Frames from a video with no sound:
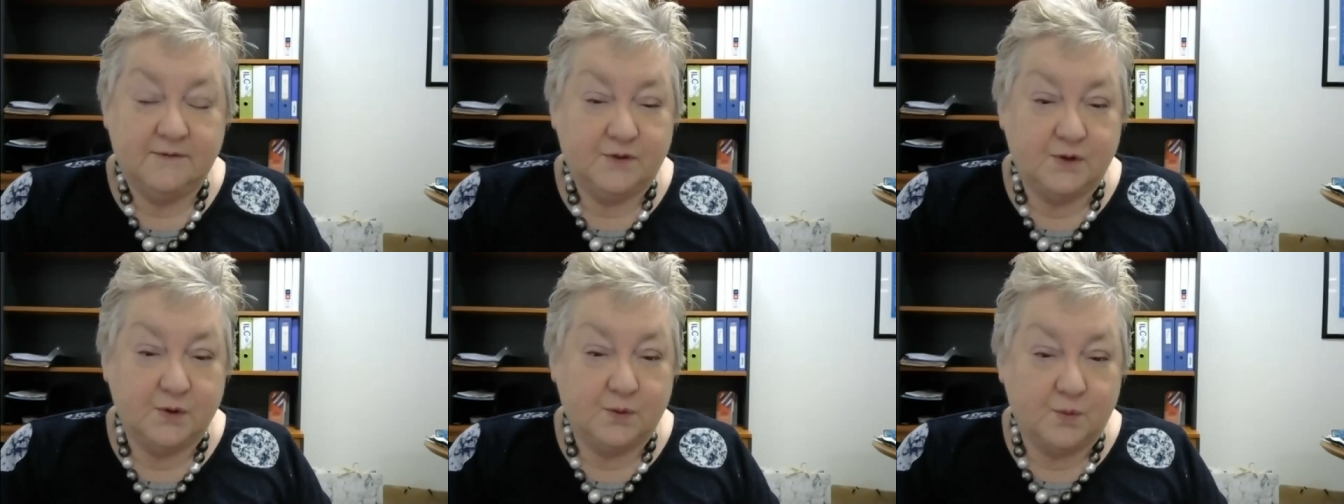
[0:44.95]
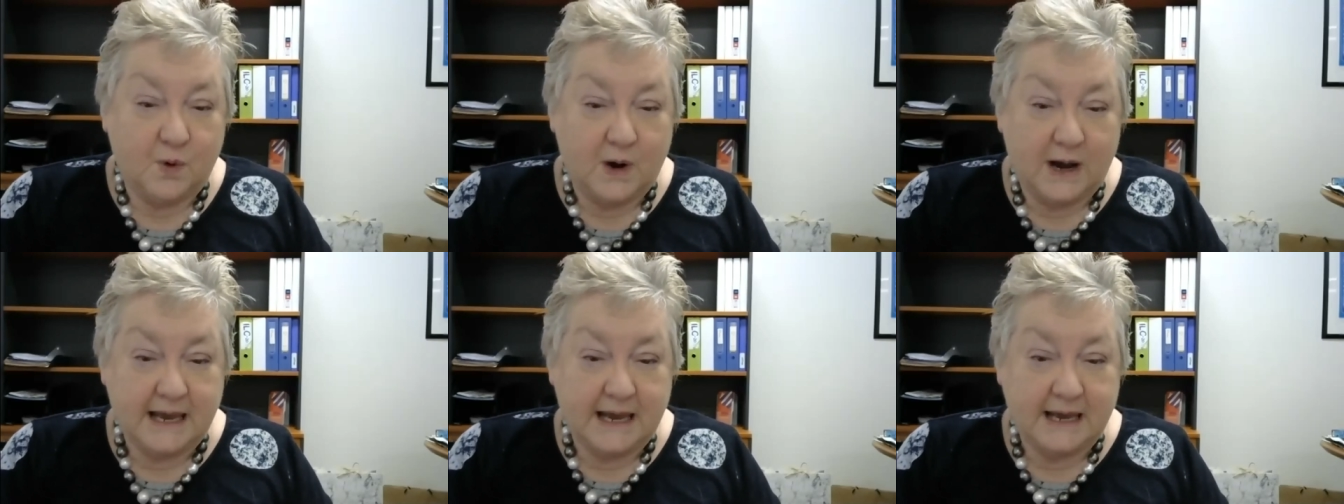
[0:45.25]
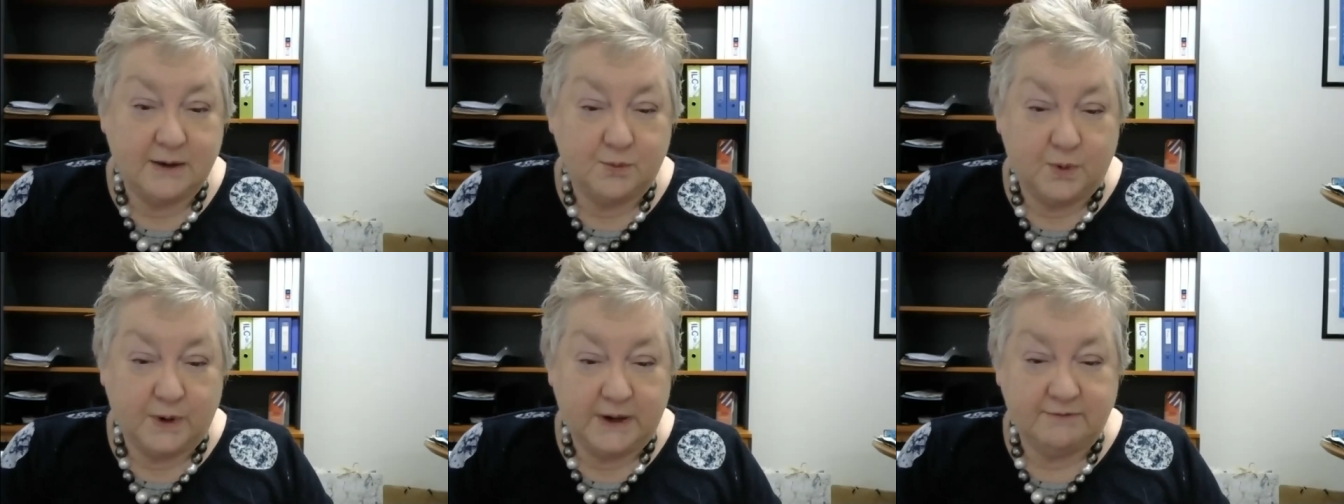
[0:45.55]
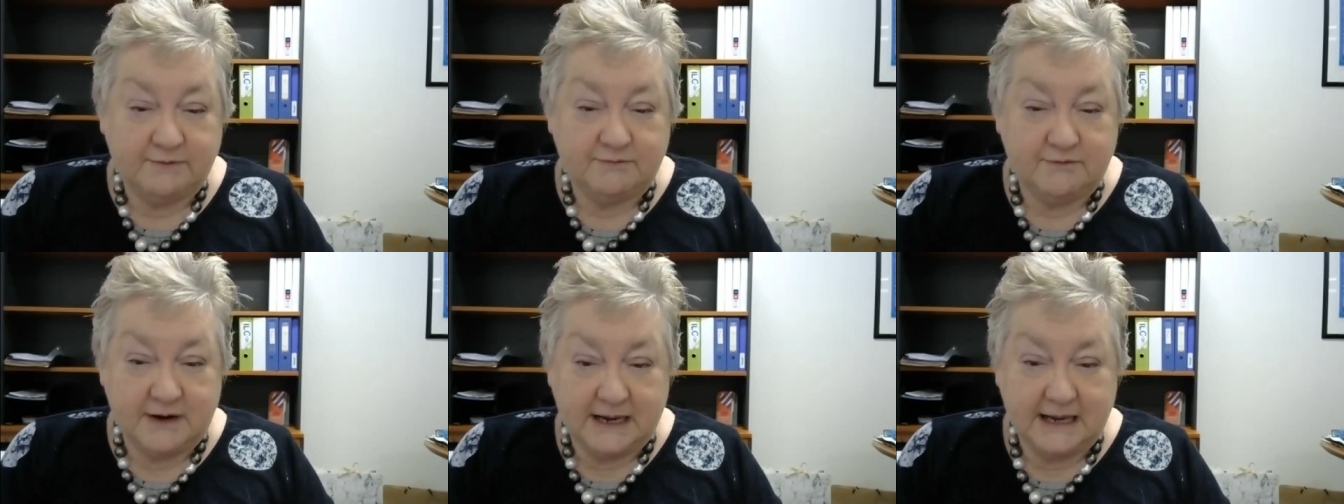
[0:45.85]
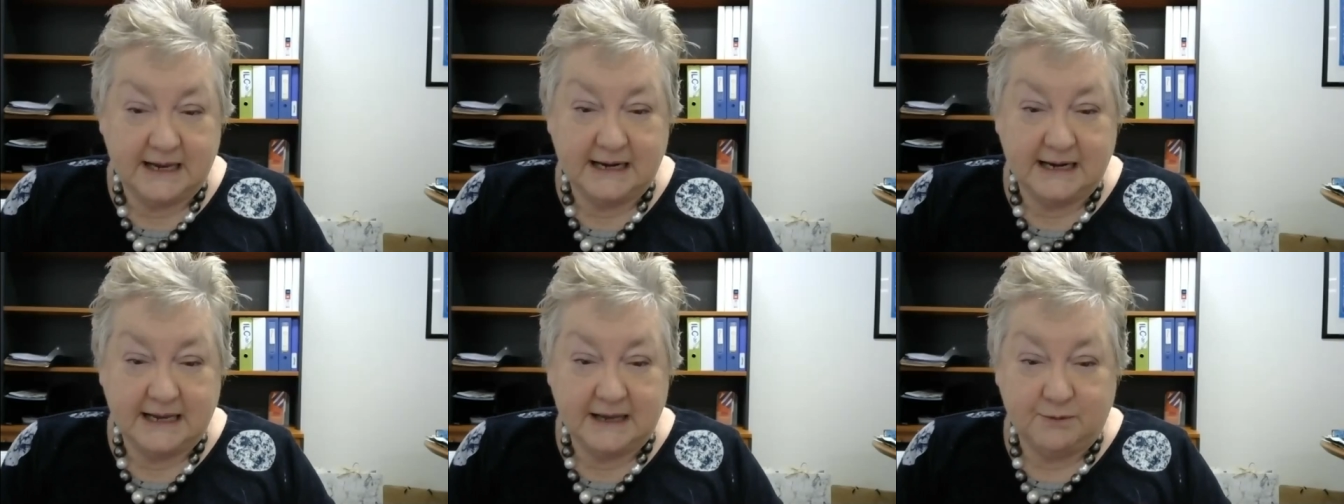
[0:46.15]
the way we
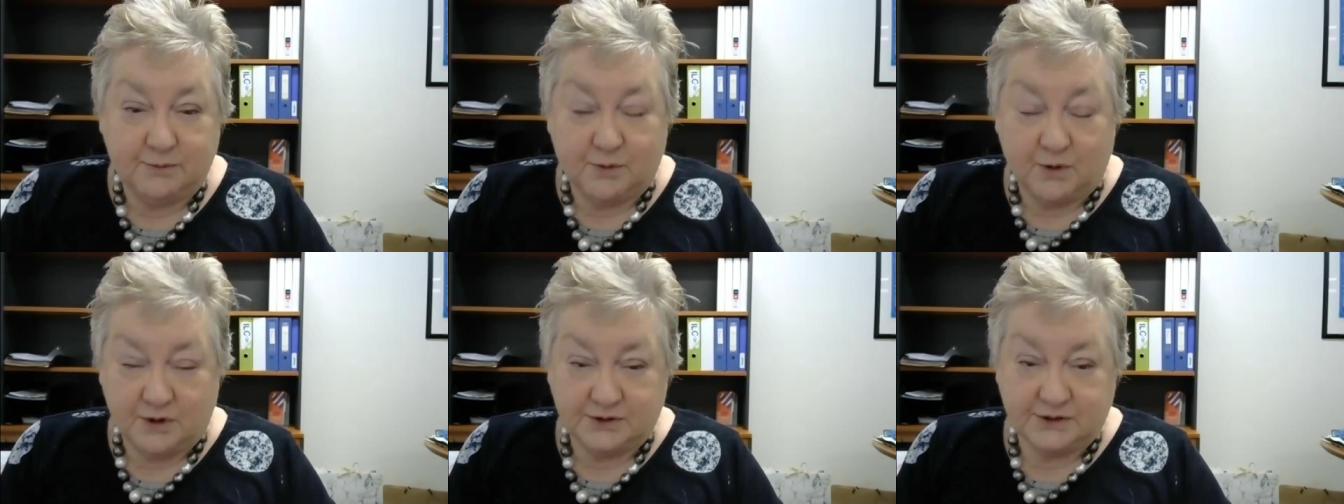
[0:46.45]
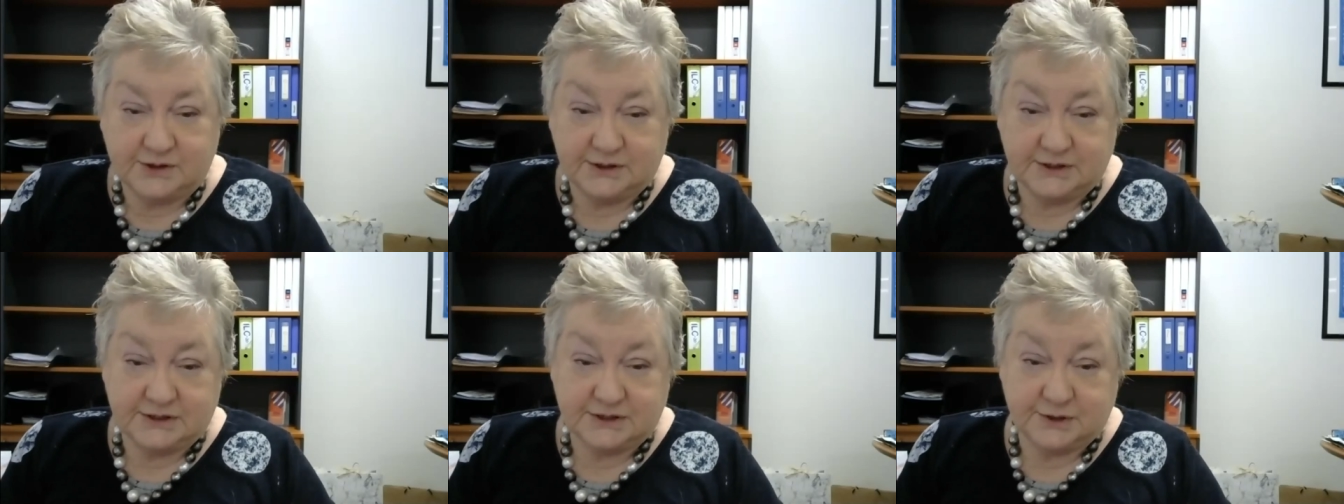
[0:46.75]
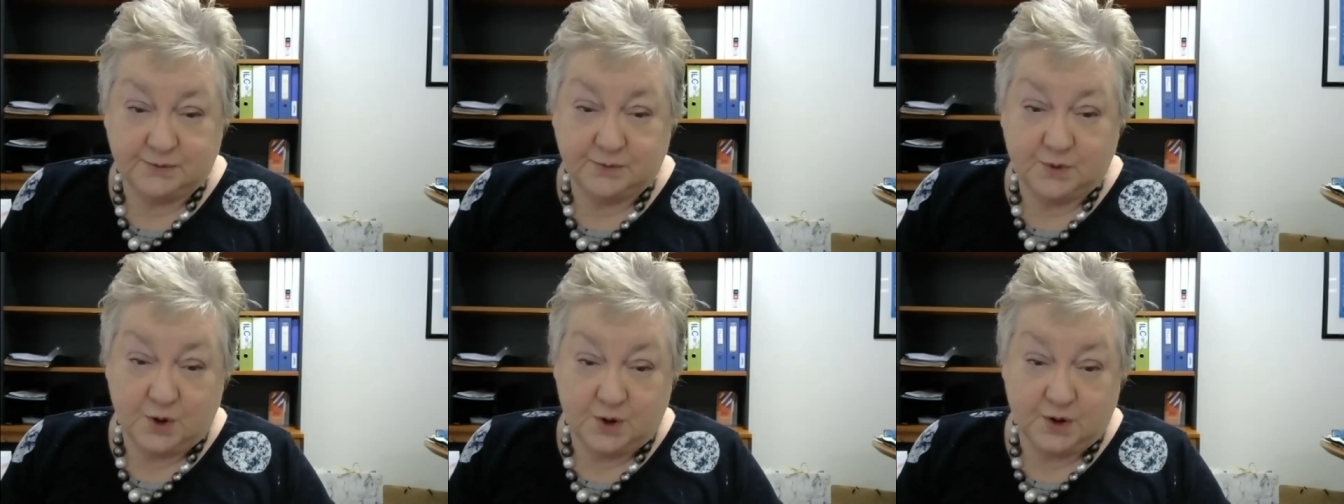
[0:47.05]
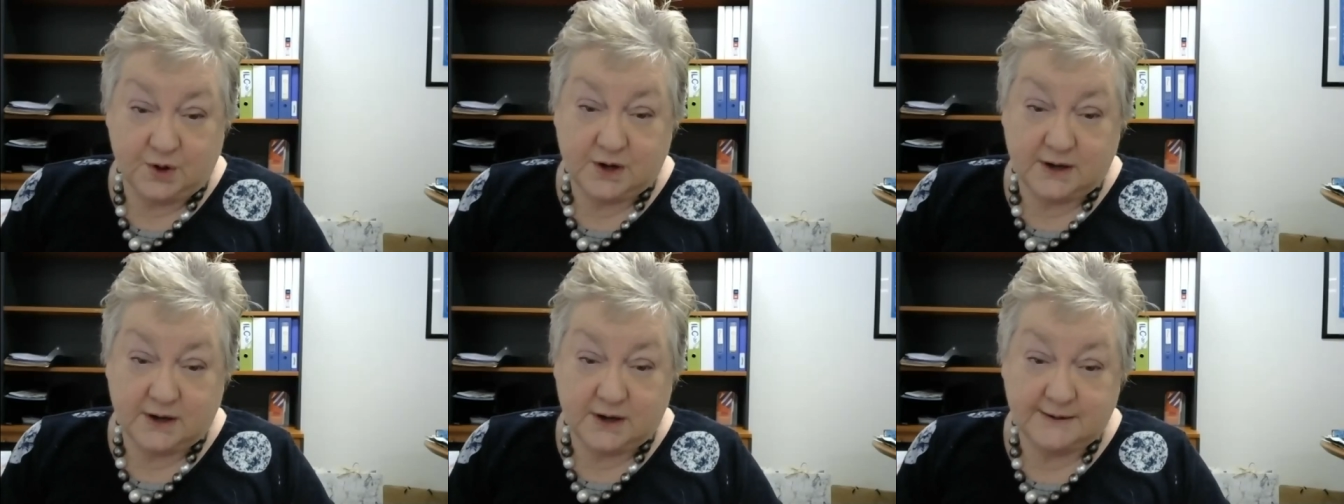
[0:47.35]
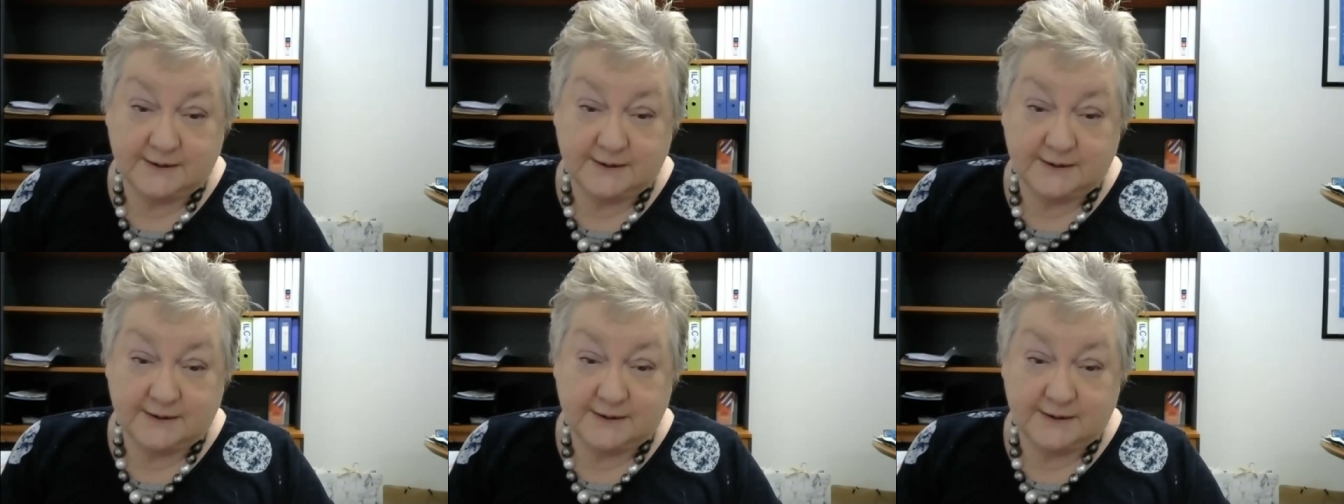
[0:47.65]
really want it to work.